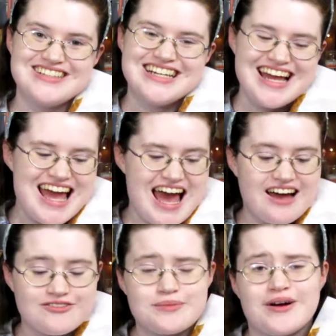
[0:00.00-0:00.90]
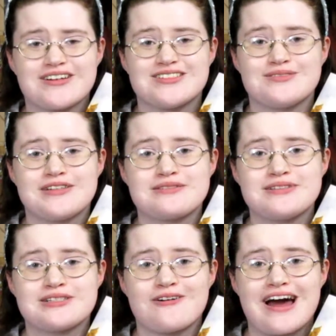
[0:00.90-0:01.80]
am. Every box just makes
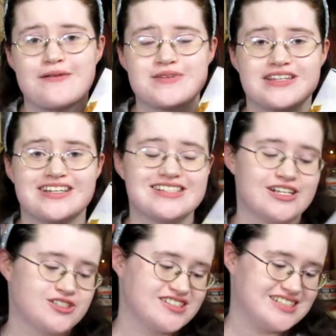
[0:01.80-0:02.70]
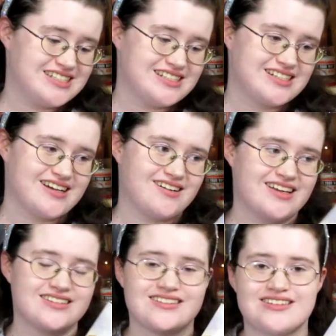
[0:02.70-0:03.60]
me so happy. The attention to detail
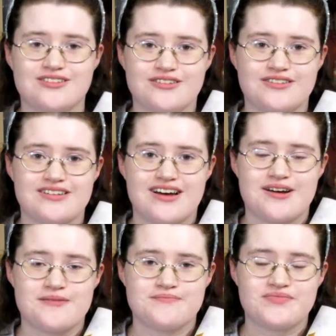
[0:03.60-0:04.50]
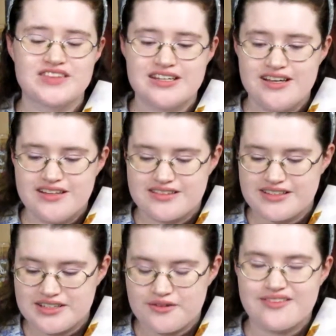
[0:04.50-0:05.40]
and the little, um, the
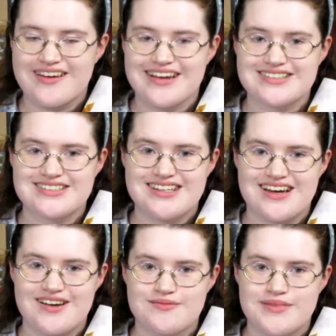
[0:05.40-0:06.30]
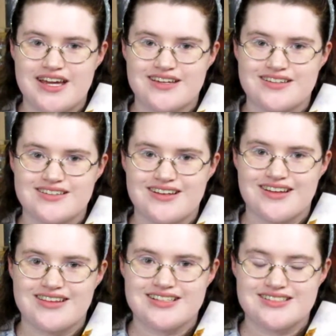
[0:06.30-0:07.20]
little things that make
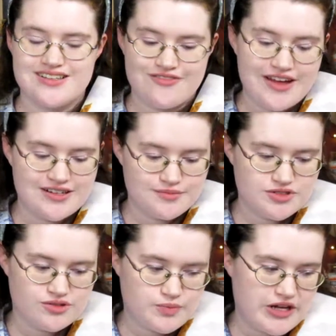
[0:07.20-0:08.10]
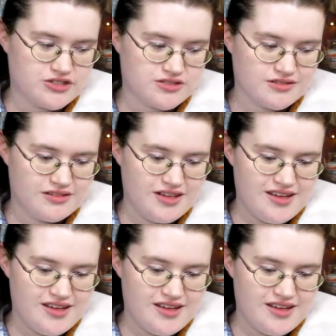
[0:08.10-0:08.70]
this fandom so special